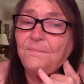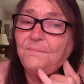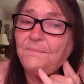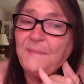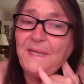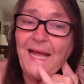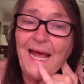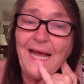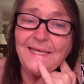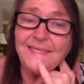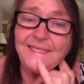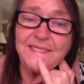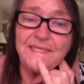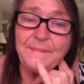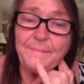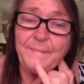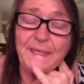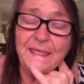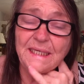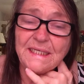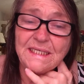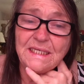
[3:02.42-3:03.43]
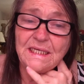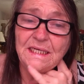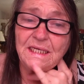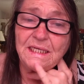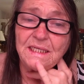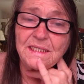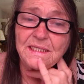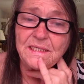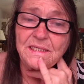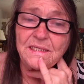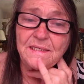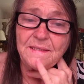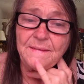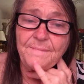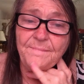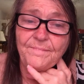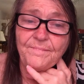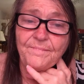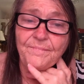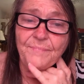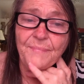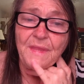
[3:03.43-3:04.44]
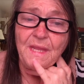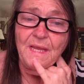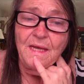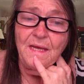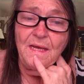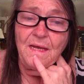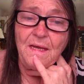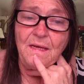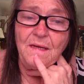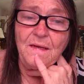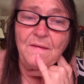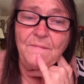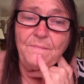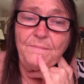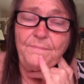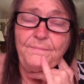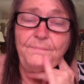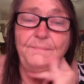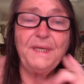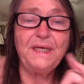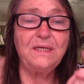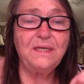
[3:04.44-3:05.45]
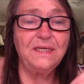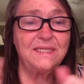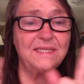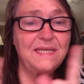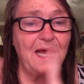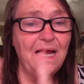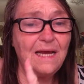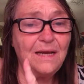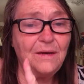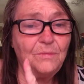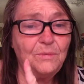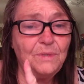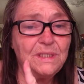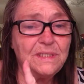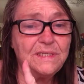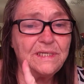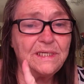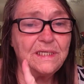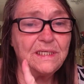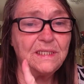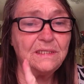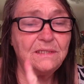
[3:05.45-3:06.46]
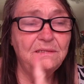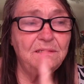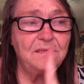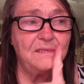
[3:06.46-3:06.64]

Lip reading: It has to make sense. Because I was in